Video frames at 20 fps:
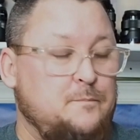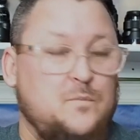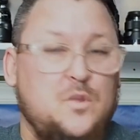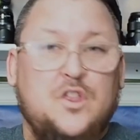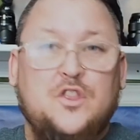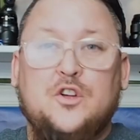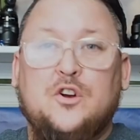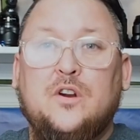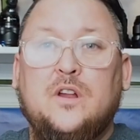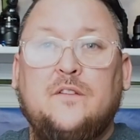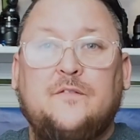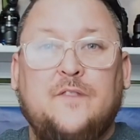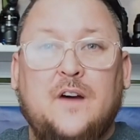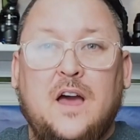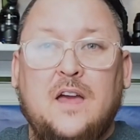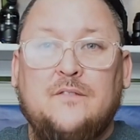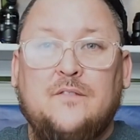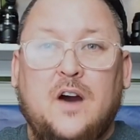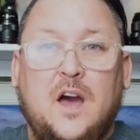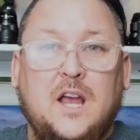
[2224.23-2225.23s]

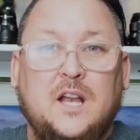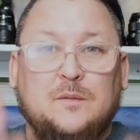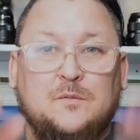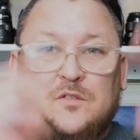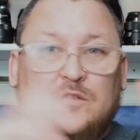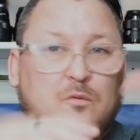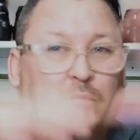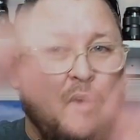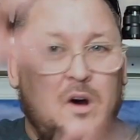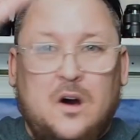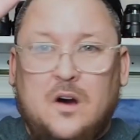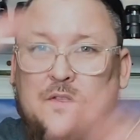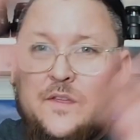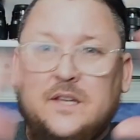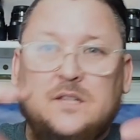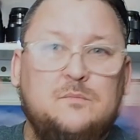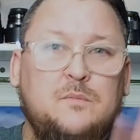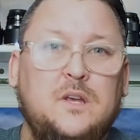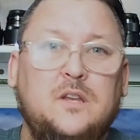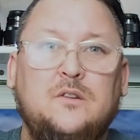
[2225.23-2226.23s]
35 items from all
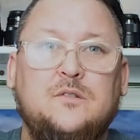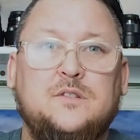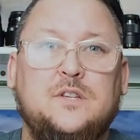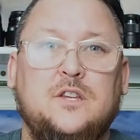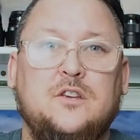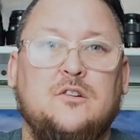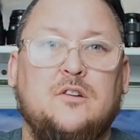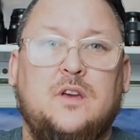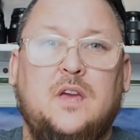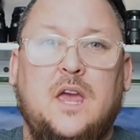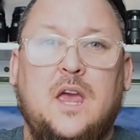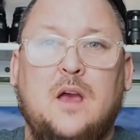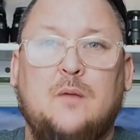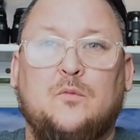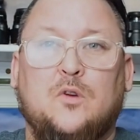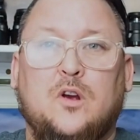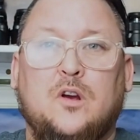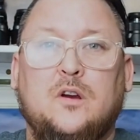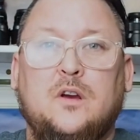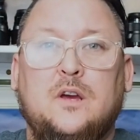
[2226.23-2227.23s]
these menus in your
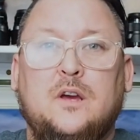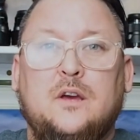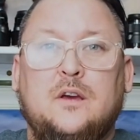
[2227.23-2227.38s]
camera.